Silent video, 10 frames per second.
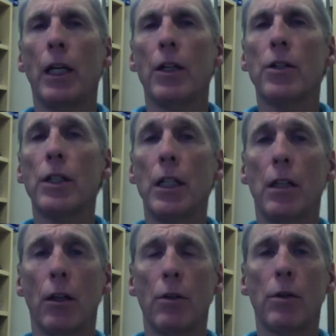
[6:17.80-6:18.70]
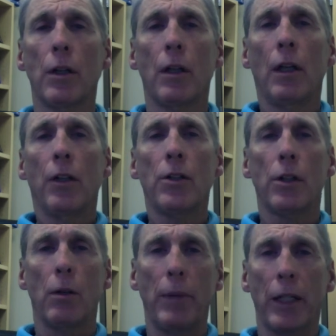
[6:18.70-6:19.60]
see those.
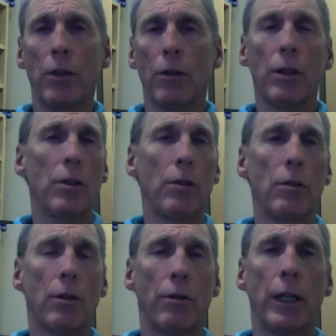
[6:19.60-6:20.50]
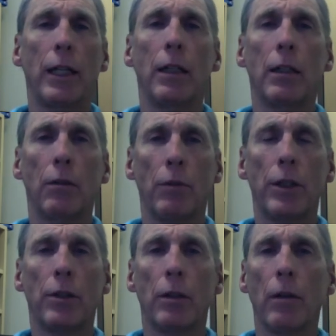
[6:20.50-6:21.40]
So make sure that you create an
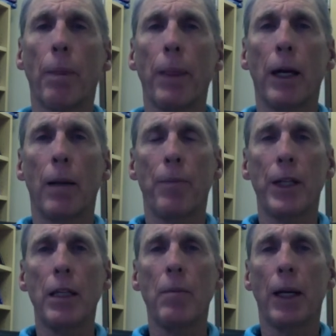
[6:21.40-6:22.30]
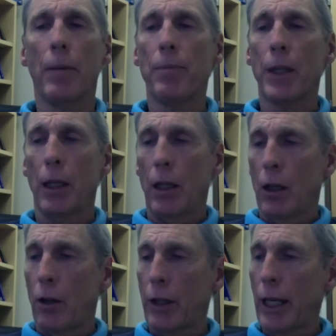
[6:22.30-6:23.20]
original email.
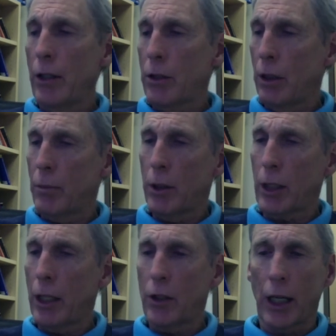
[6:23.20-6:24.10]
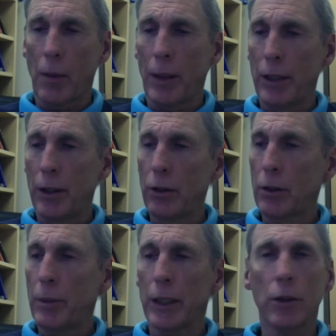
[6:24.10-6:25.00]
Okay, so I'm just kind of checking my
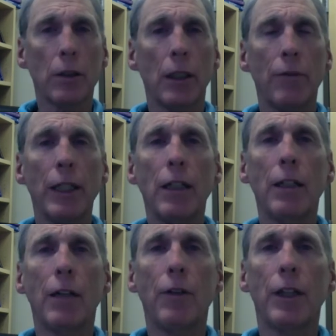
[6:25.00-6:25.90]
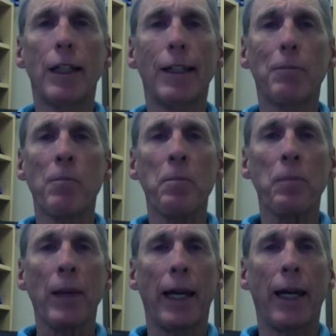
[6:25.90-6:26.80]
notes, make sure I've hit on everything,
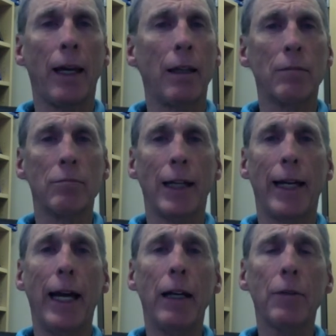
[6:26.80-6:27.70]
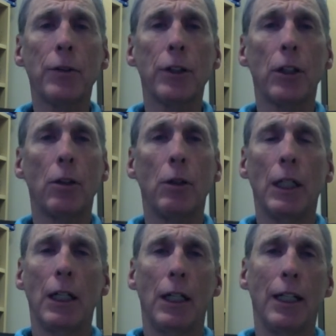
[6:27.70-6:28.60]
and I have. So
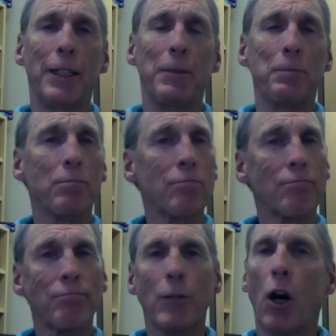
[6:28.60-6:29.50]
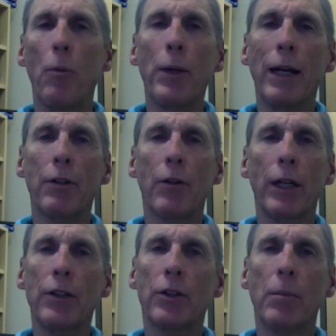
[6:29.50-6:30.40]
hope we have a
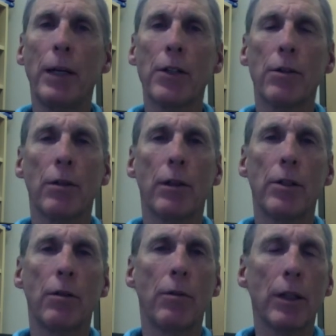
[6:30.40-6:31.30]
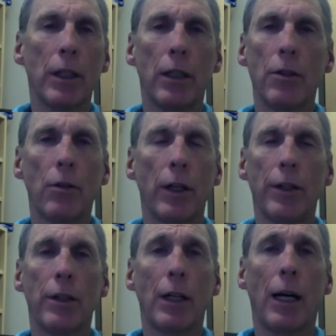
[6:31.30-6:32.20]
great semester and you really enjoy
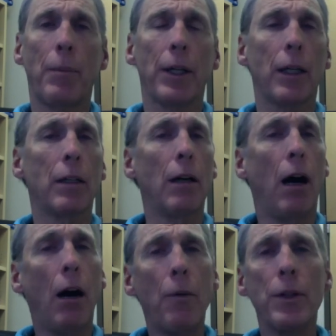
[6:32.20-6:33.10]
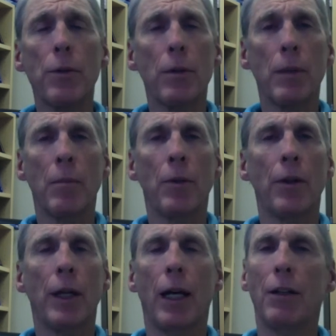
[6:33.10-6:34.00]
the topic. And always
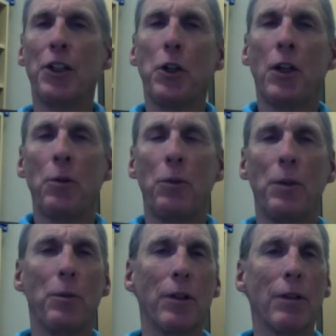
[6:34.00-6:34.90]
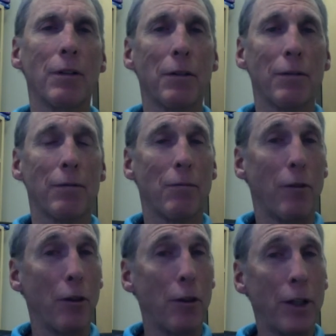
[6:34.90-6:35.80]
remember that when we're
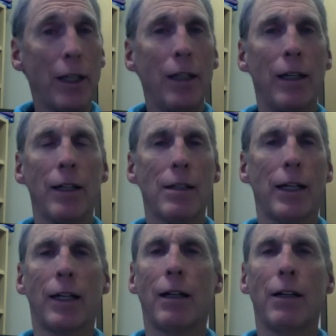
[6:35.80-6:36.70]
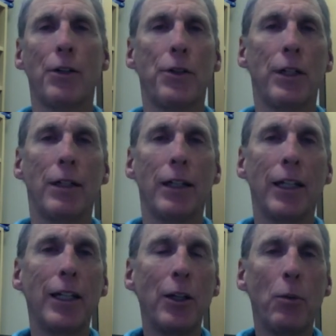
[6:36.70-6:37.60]
looking at psychology in
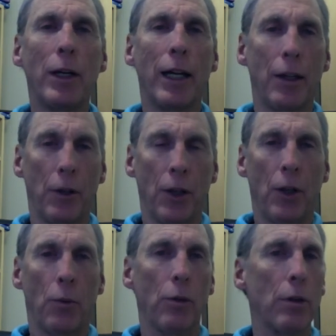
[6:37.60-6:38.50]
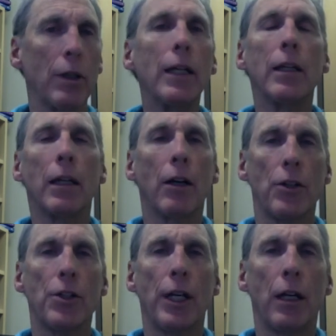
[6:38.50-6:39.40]
any way, we're looking at
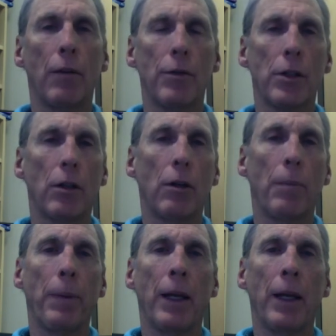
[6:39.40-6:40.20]
ourselves. So